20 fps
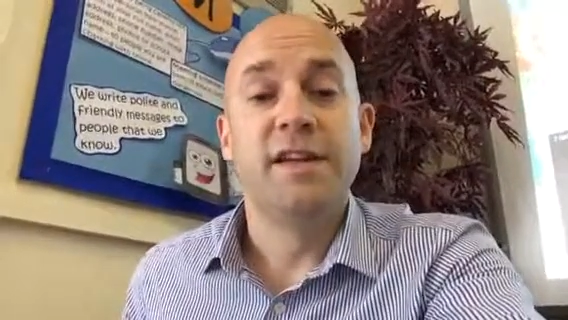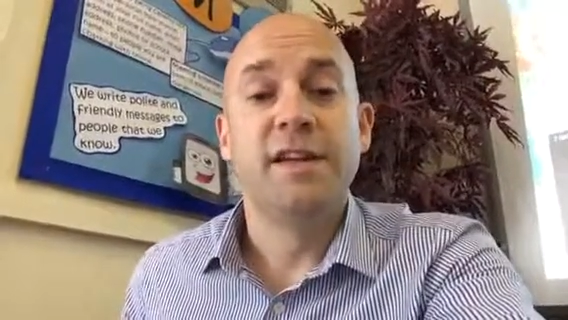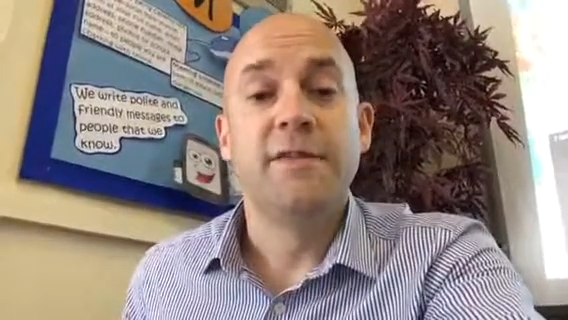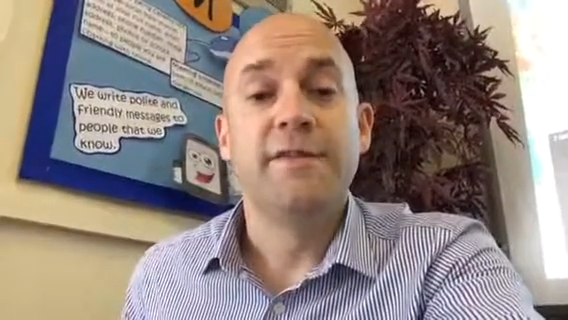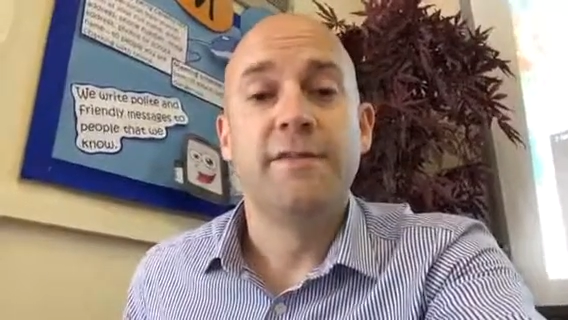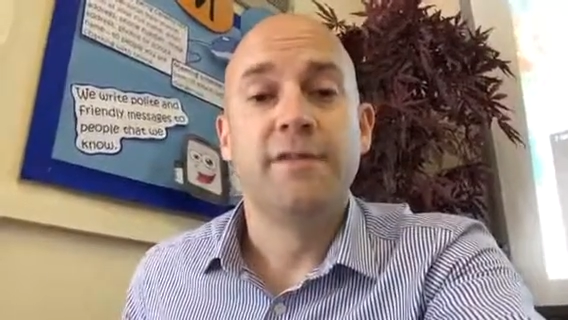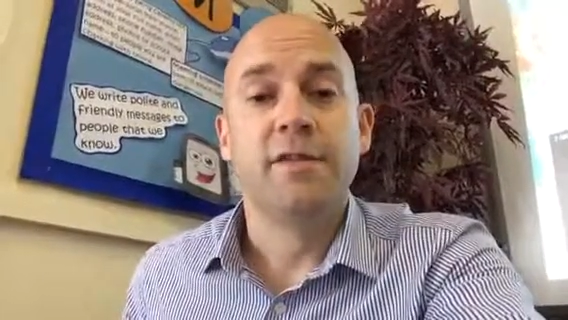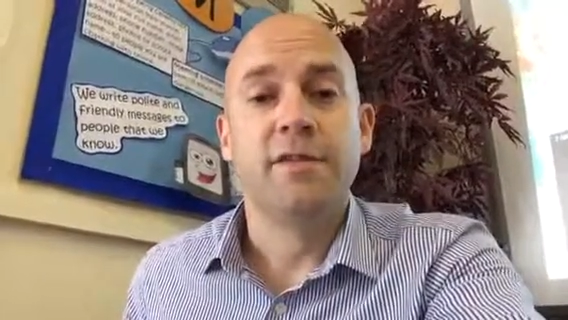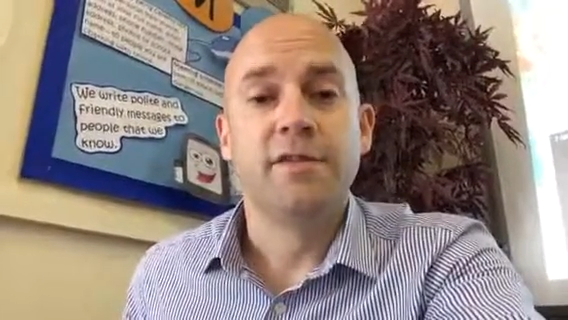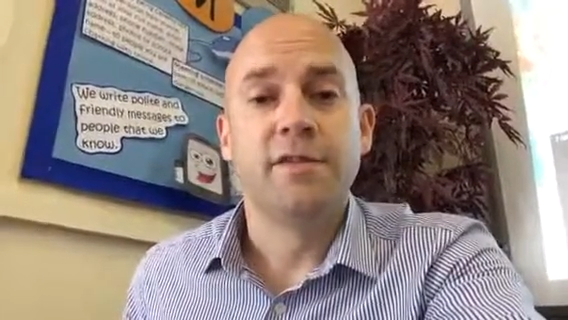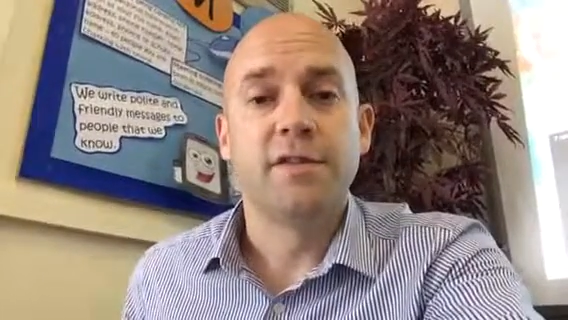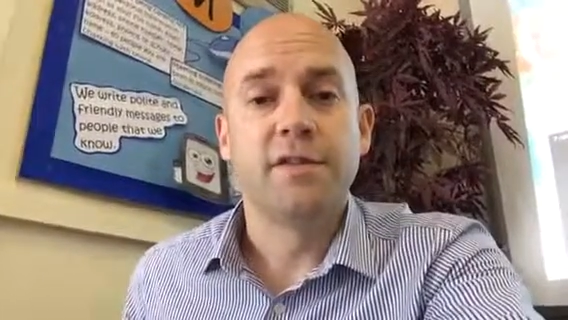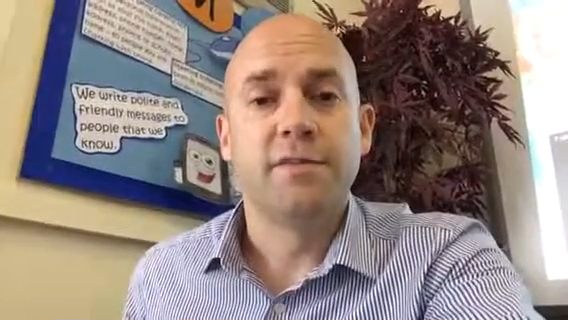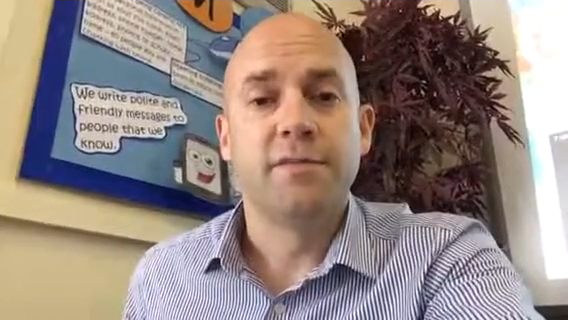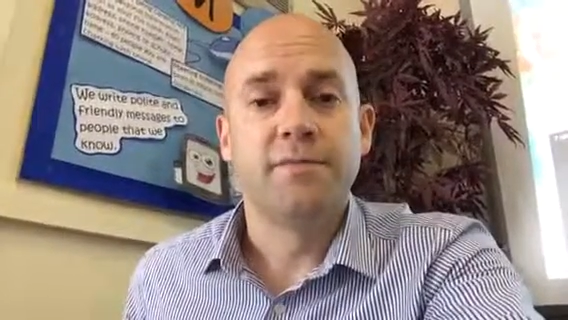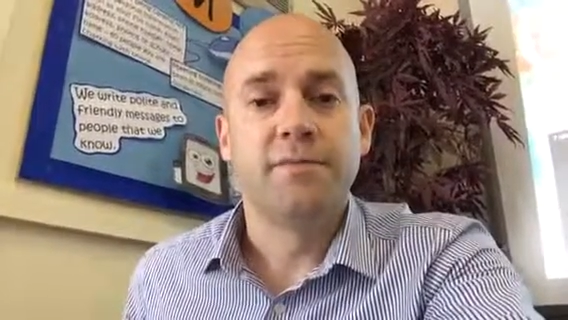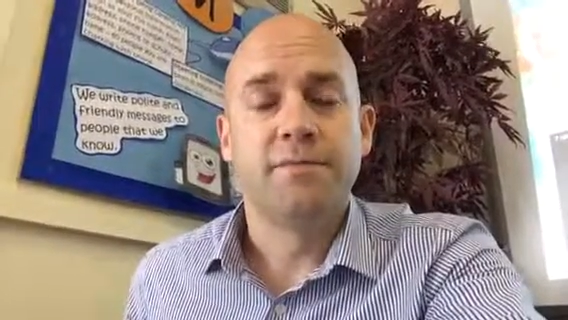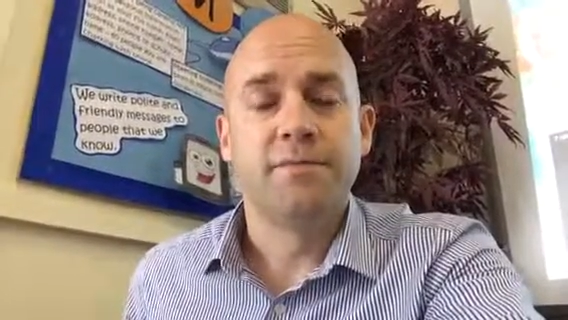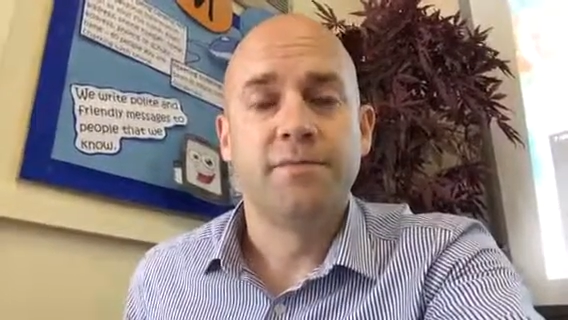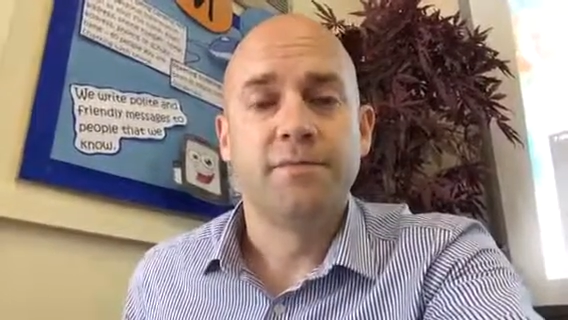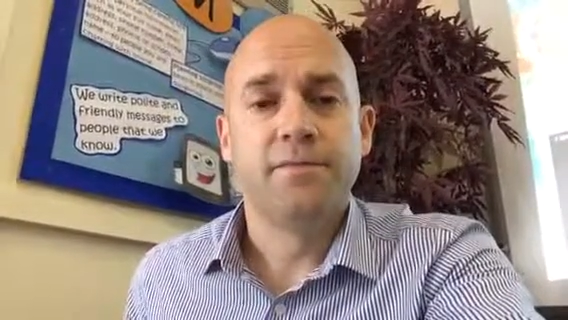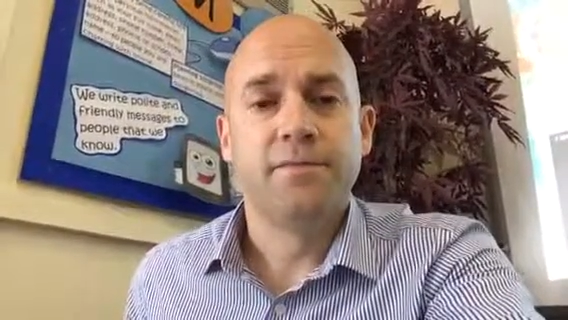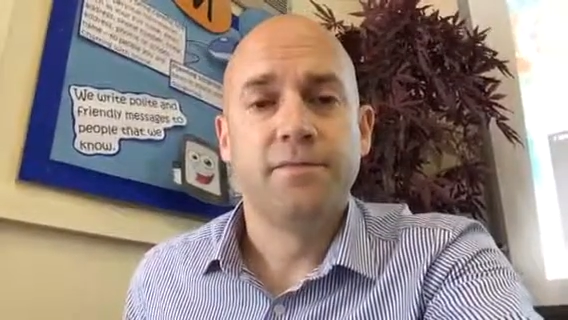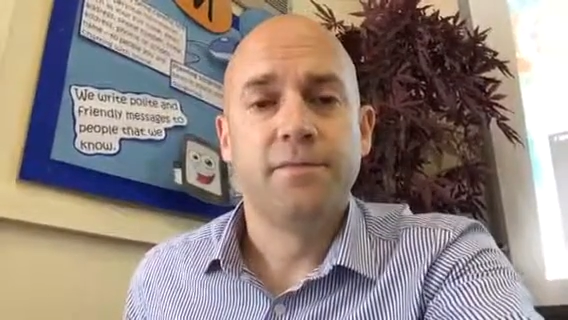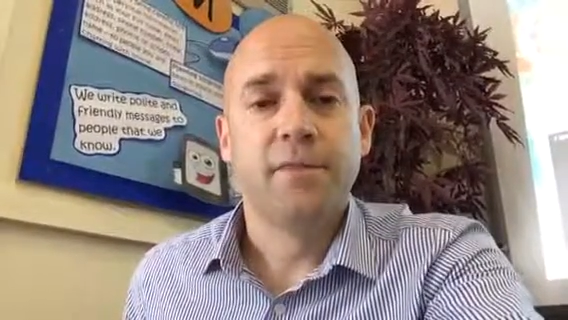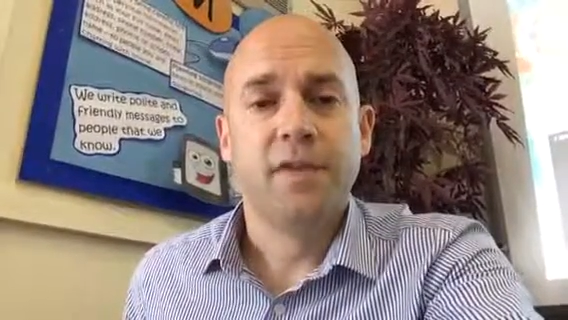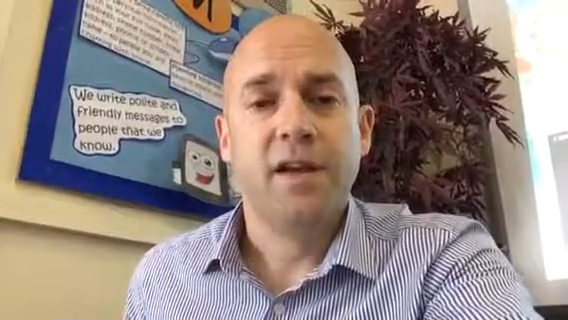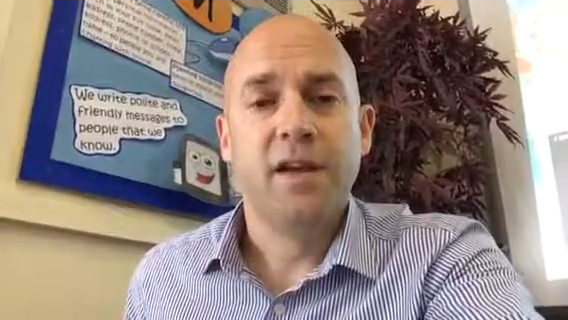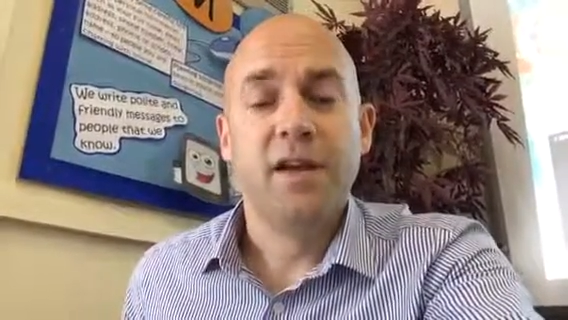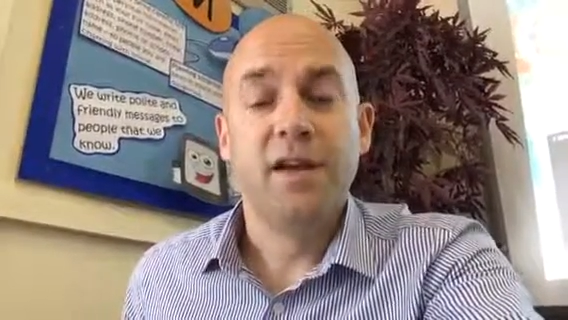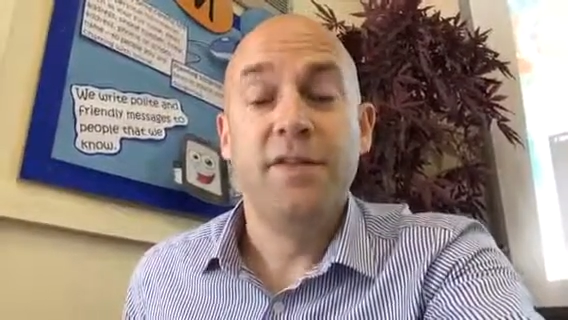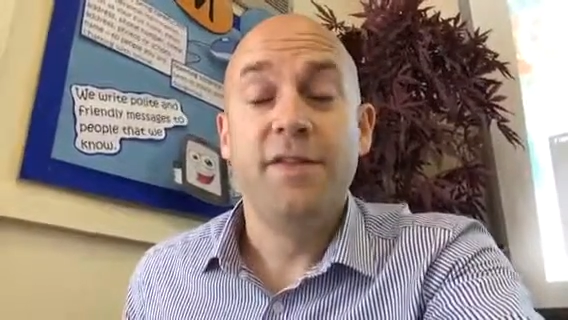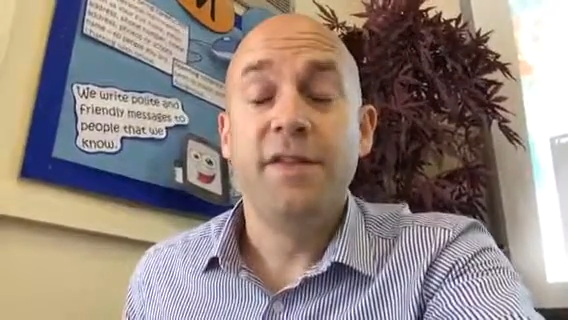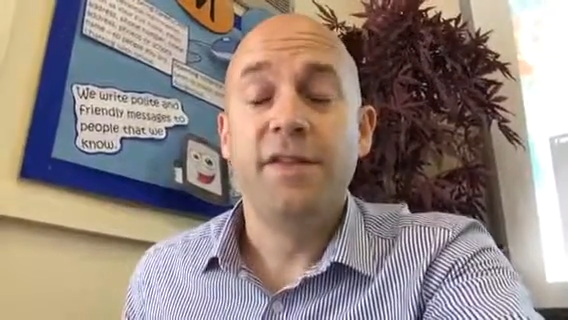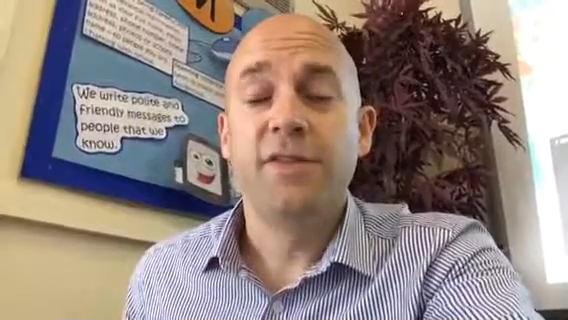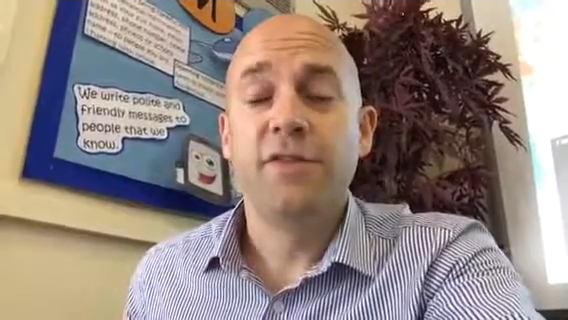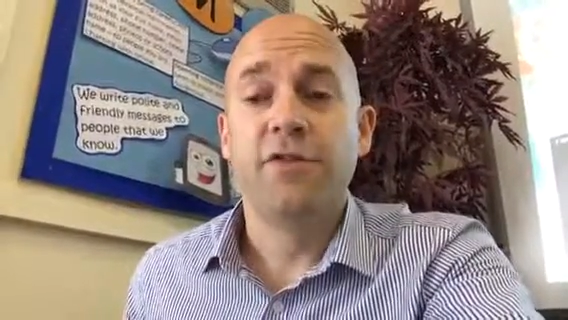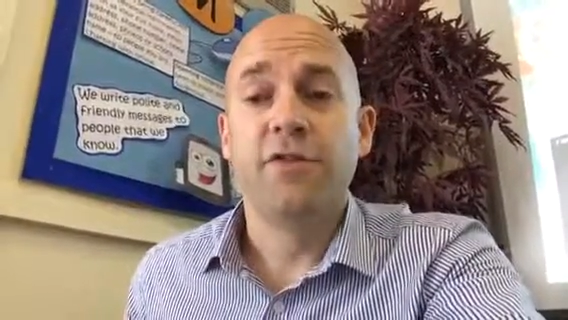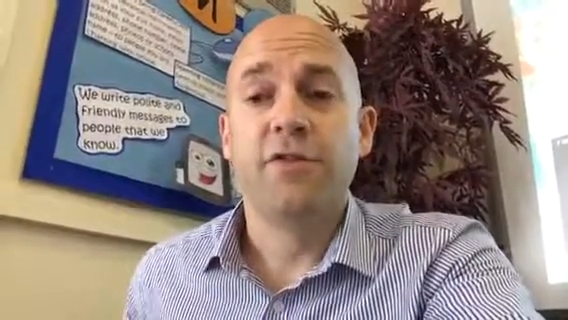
different. In this